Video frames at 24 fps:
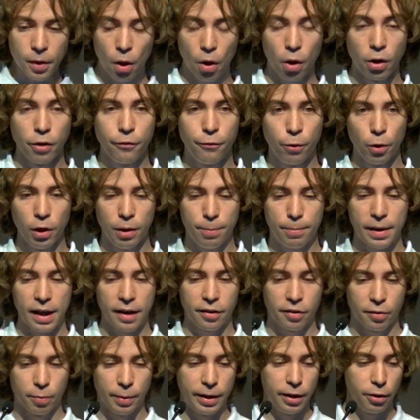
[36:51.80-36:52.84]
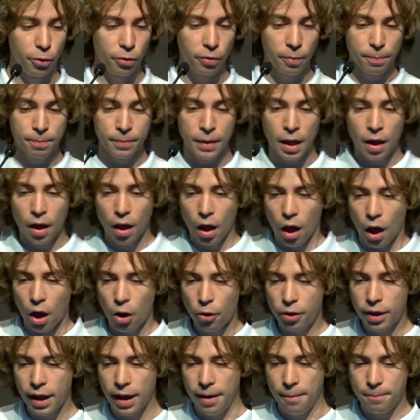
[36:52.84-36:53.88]
on a fully patched Windows.
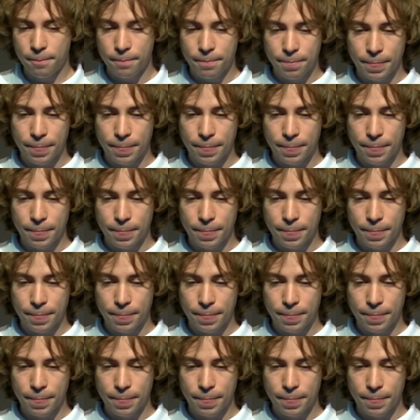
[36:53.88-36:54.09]
Okay,